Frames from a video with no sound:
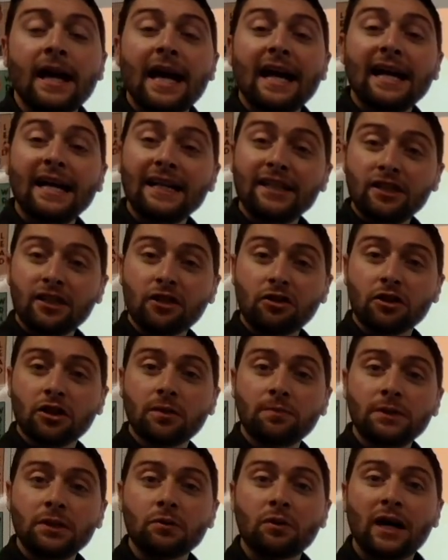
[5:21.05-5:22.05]
In your
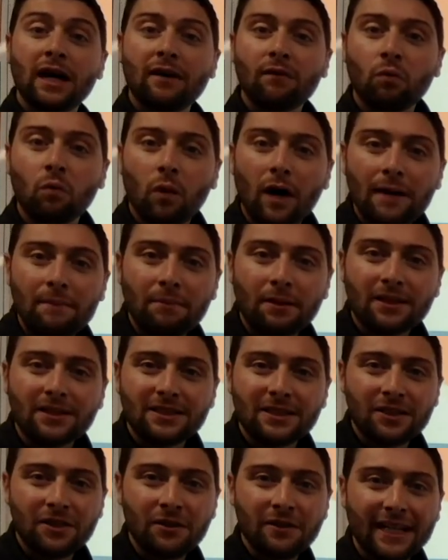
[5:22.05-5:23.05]
group, you will have one
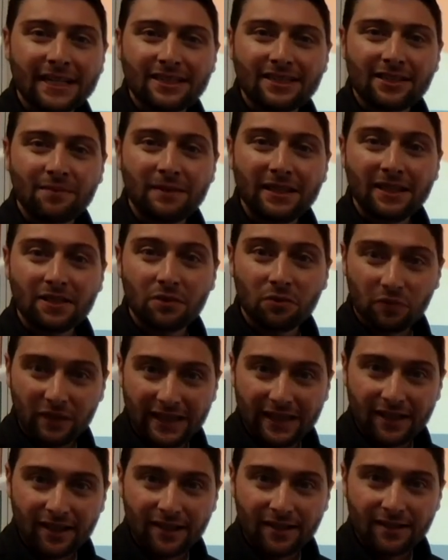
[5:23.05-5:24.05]
person who gets to be the
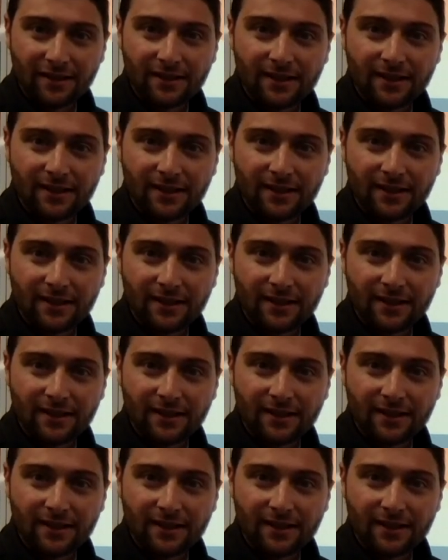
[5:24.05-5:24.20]
reader,